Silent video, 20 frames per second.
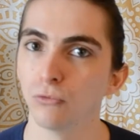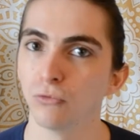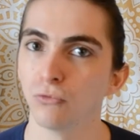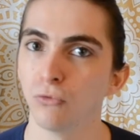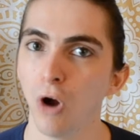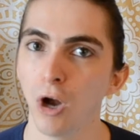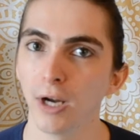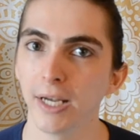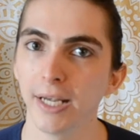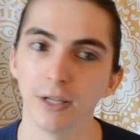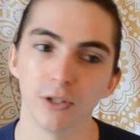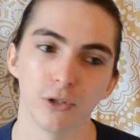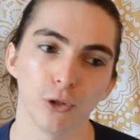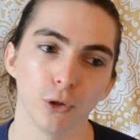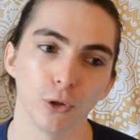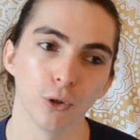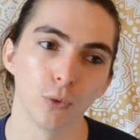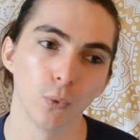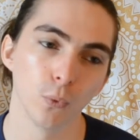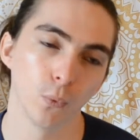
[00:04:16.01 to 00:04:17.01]
Wrong
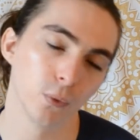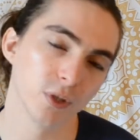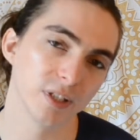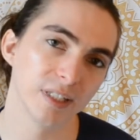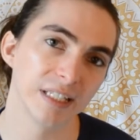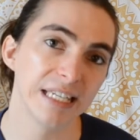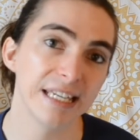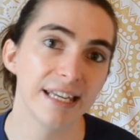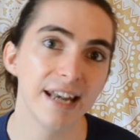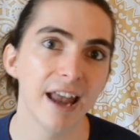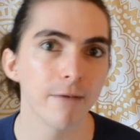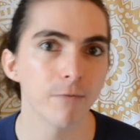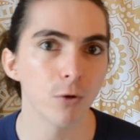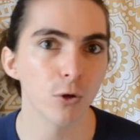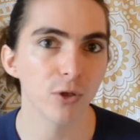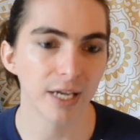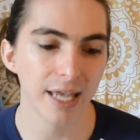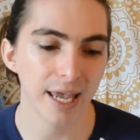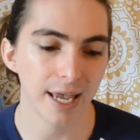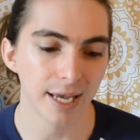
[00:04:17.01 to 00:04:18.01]
answer. Was never
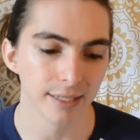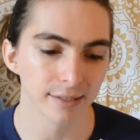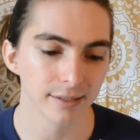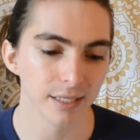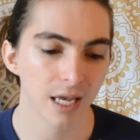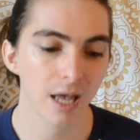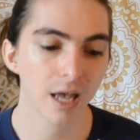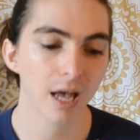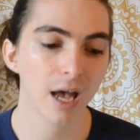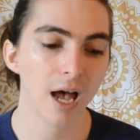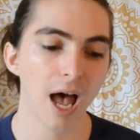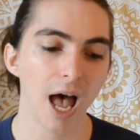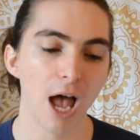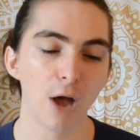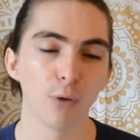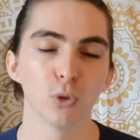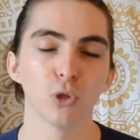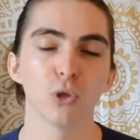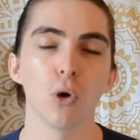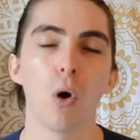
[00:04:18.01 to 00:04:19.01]
the case. I
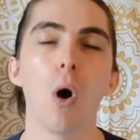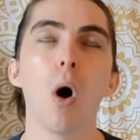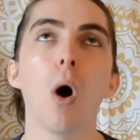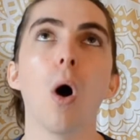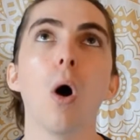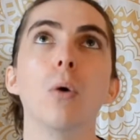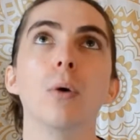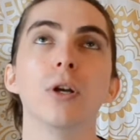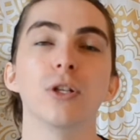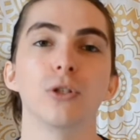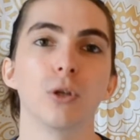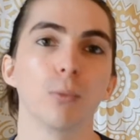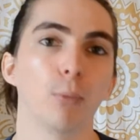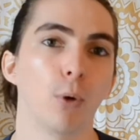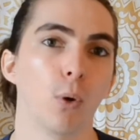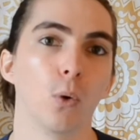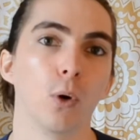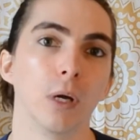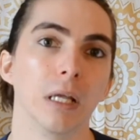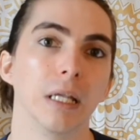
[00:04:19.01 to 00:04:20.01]
was always
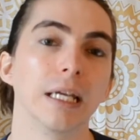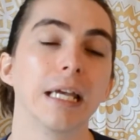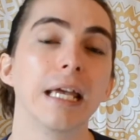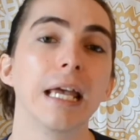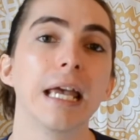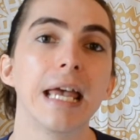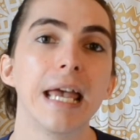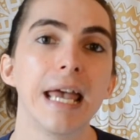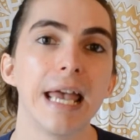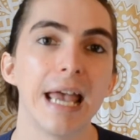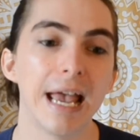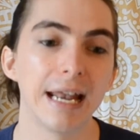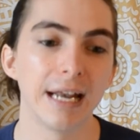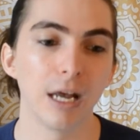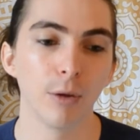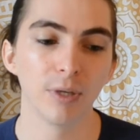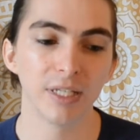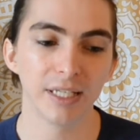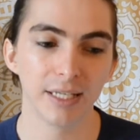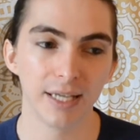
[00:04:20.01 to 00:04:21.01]
super oily, and
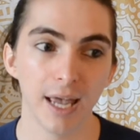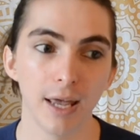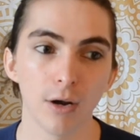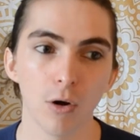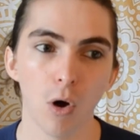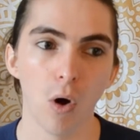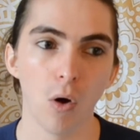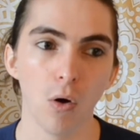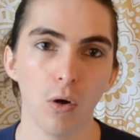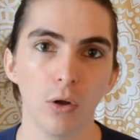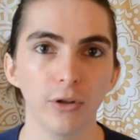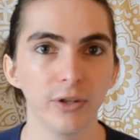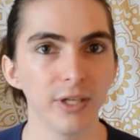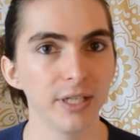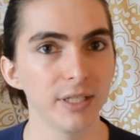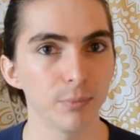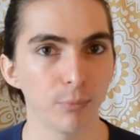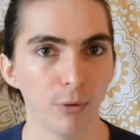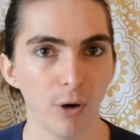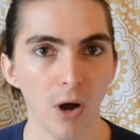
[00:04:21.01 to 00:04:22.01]
I would get all
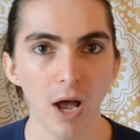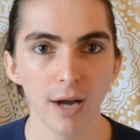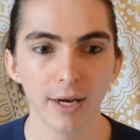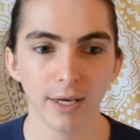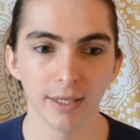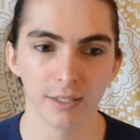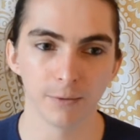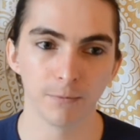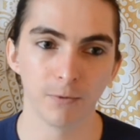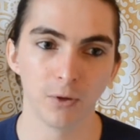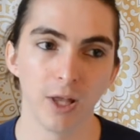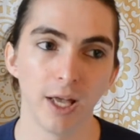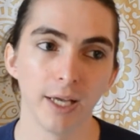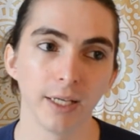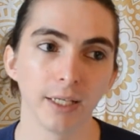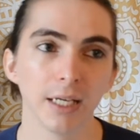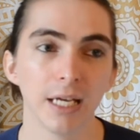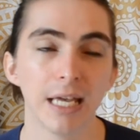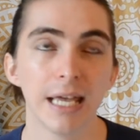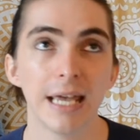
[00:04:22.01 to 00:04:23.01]
these products for
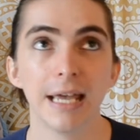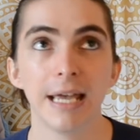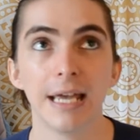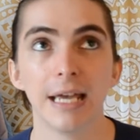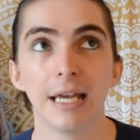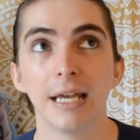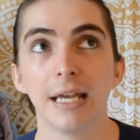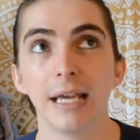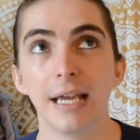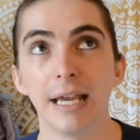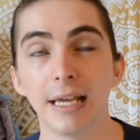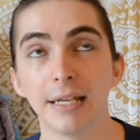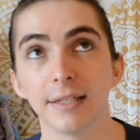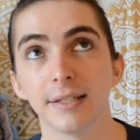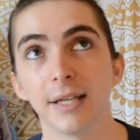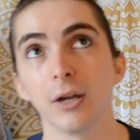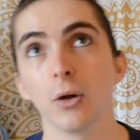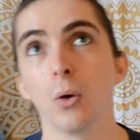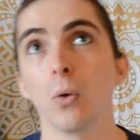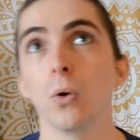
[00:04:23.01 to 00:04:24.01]
like
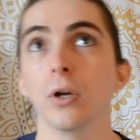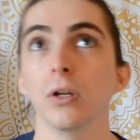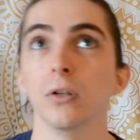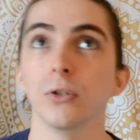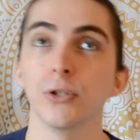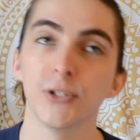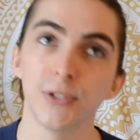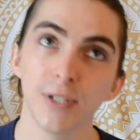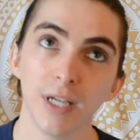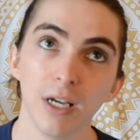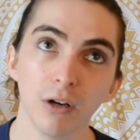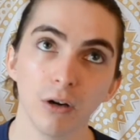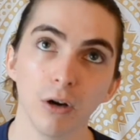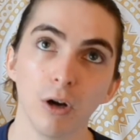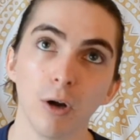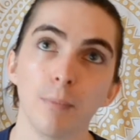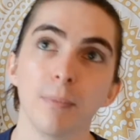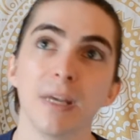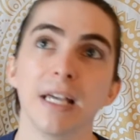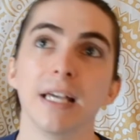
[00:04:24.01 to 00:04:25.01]
anti-oil
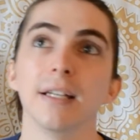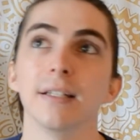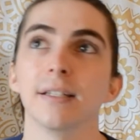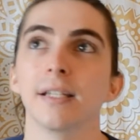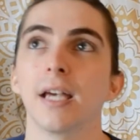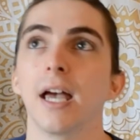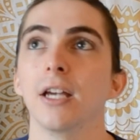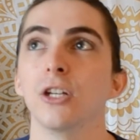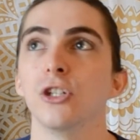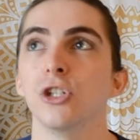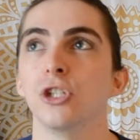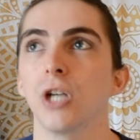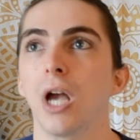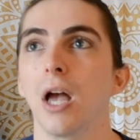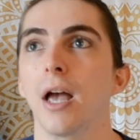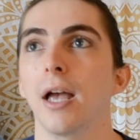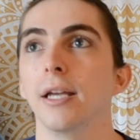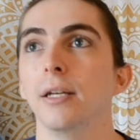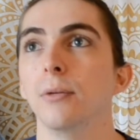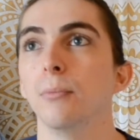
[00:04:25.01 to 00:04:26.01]
serum,
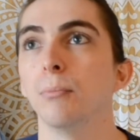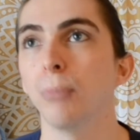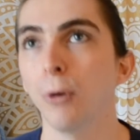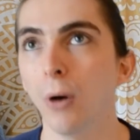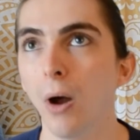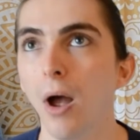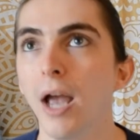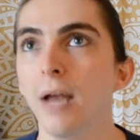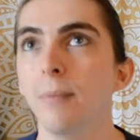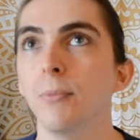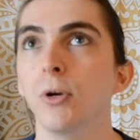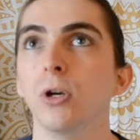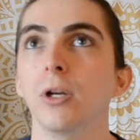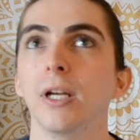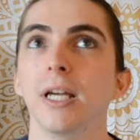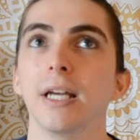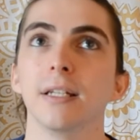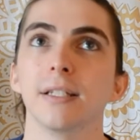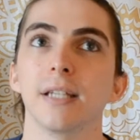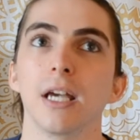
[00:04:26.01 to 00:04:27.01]
anti-shine primer,
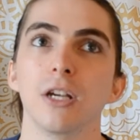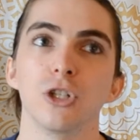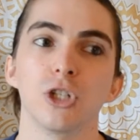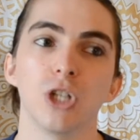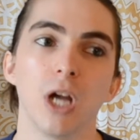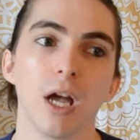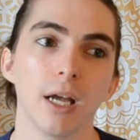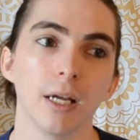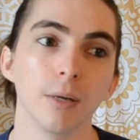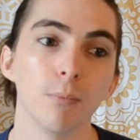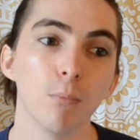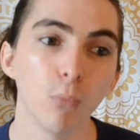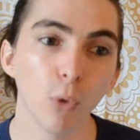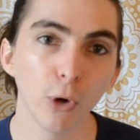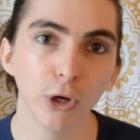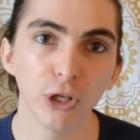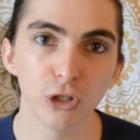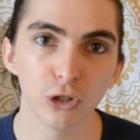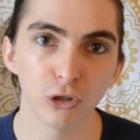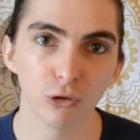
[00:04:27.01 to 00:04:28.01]
anti-shine
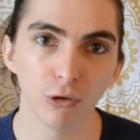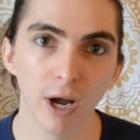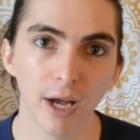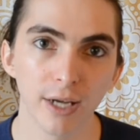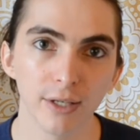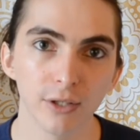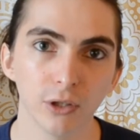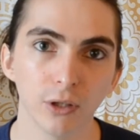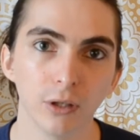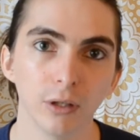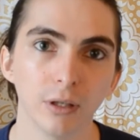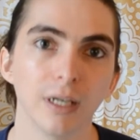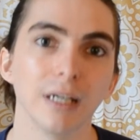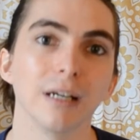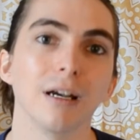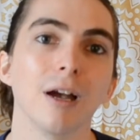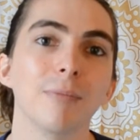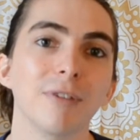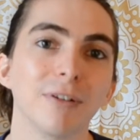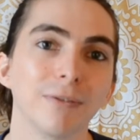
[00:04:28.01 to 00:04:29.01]
moisturizer, and
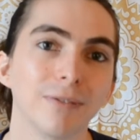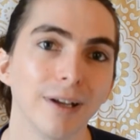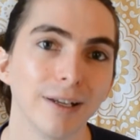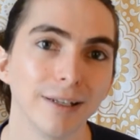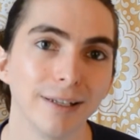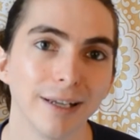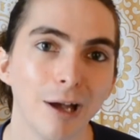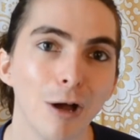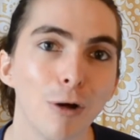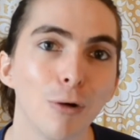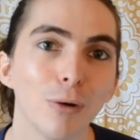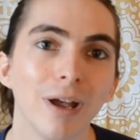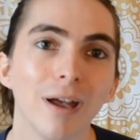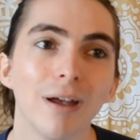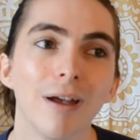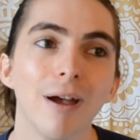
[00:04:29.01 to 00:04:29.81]
come to find out,